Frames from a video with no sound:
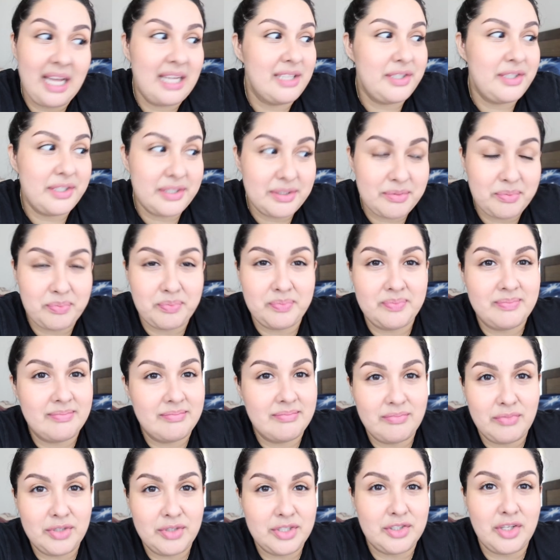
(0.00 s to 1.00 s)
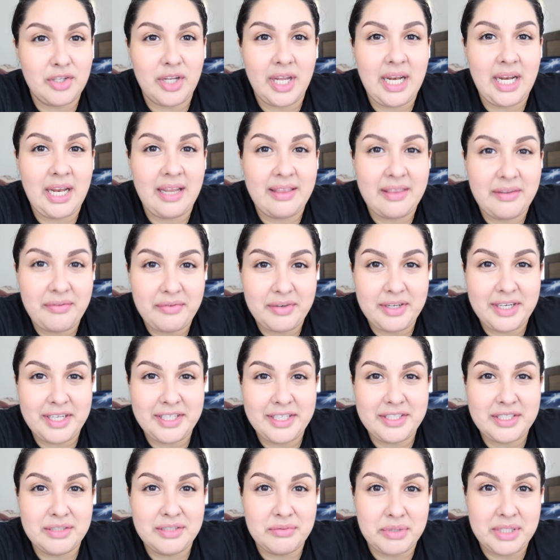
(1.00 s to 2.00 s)
I just was looking at the
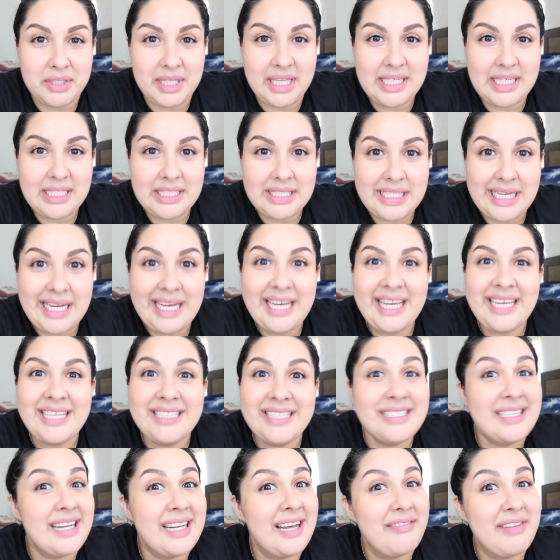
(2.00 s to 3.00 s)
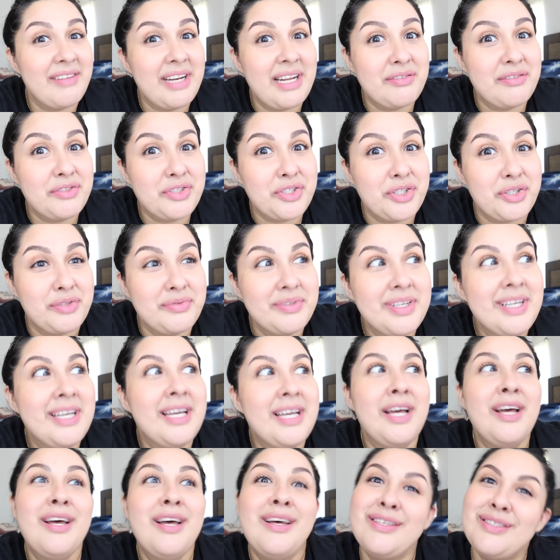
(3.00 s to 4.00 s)
footage and realized I didn't have an outro.
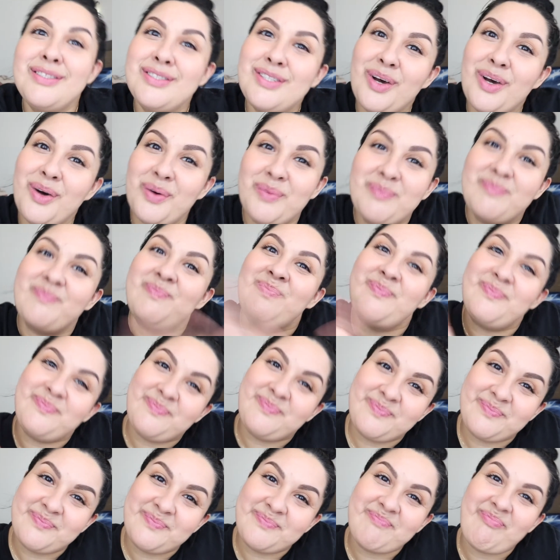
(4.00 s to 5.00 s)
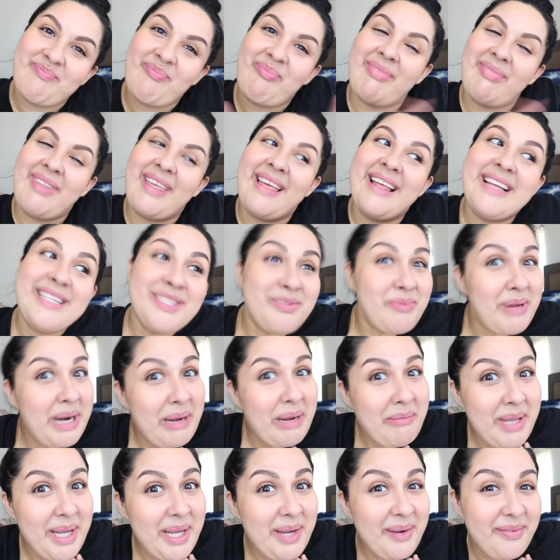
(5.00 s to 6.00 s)
So that's what
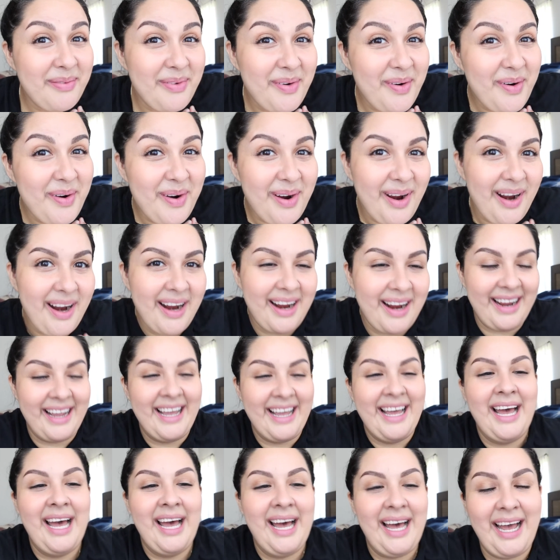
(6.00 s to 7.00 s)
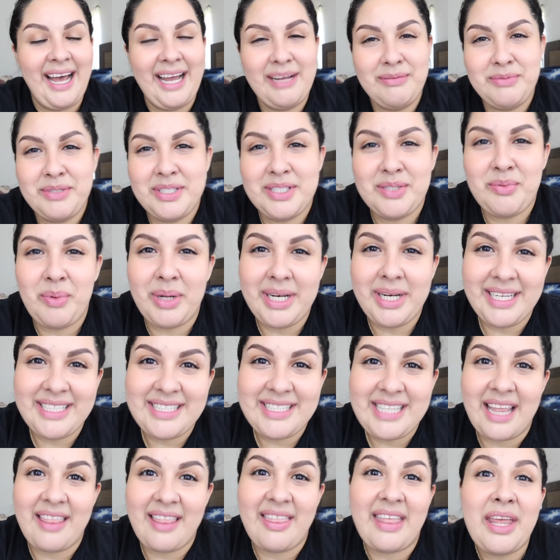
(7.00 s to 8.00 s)
I'm here for. I just want to
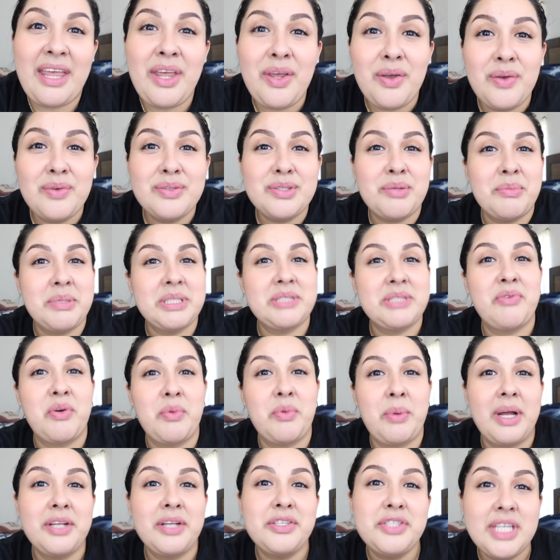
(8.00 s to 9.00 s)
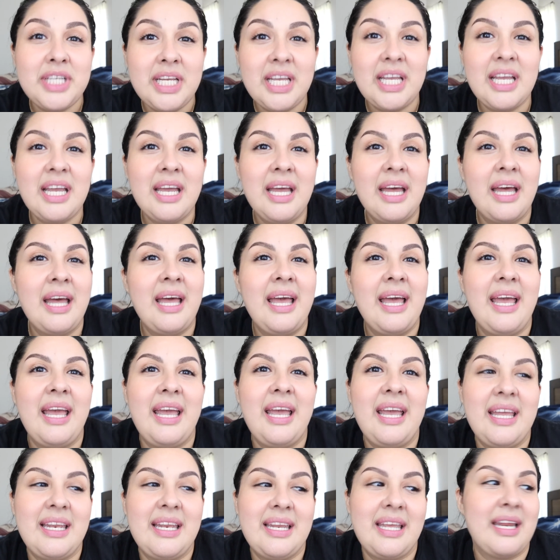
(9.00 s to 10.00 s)
say thank you so much for watching
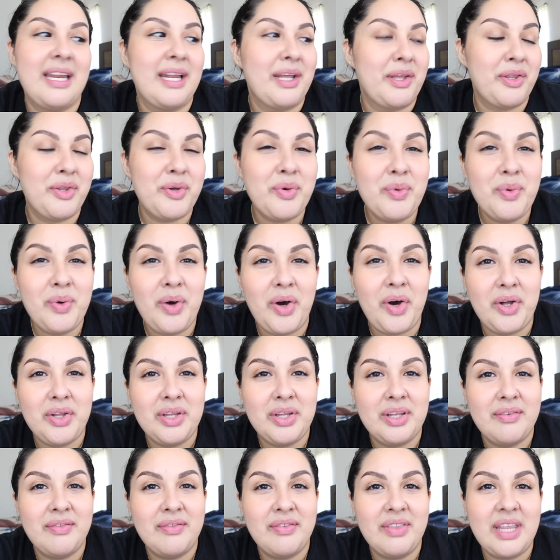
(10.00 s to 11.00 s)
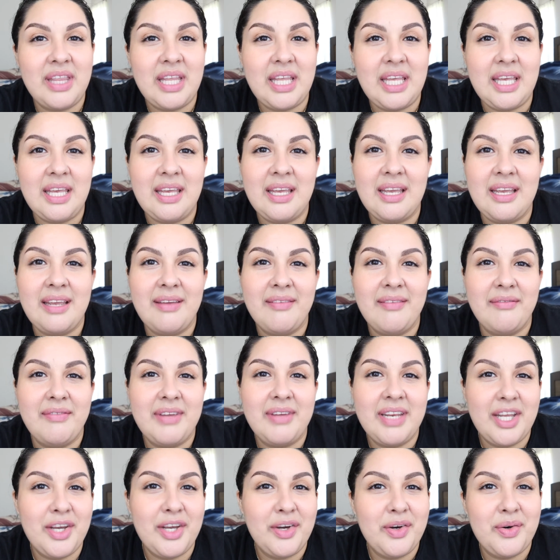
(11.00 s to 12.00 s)
and getting through all of the
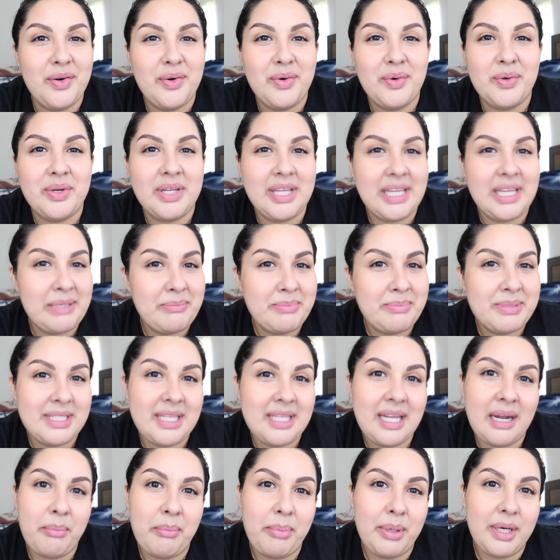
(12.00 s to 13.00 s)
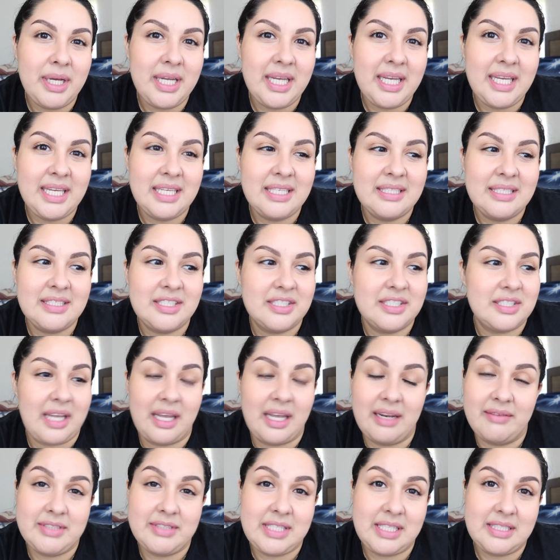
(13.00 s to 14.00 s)
video clips that I put in, just
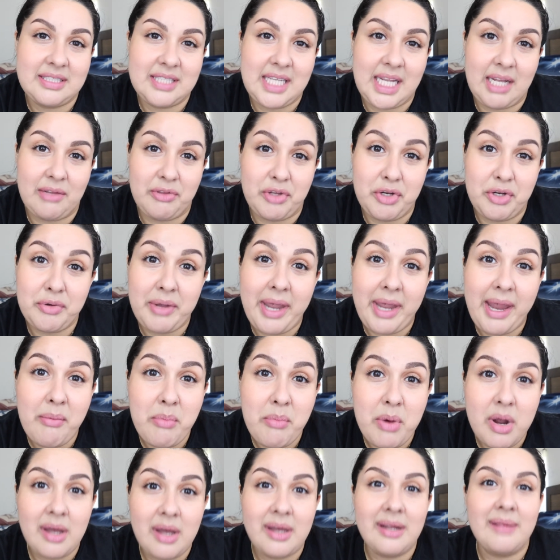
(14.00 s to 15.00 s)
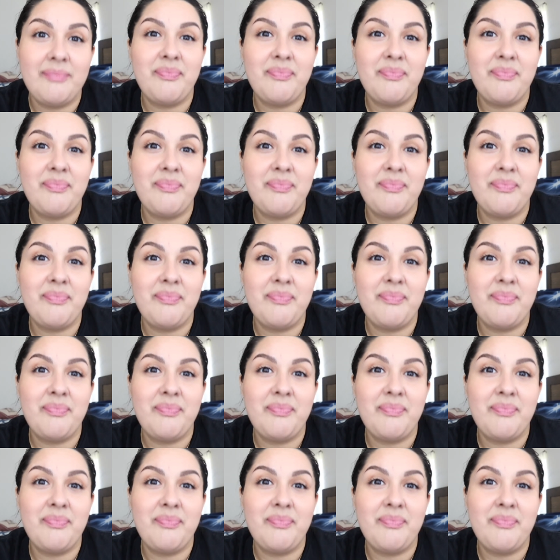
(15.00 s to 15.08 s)
kind of testing out the new camera.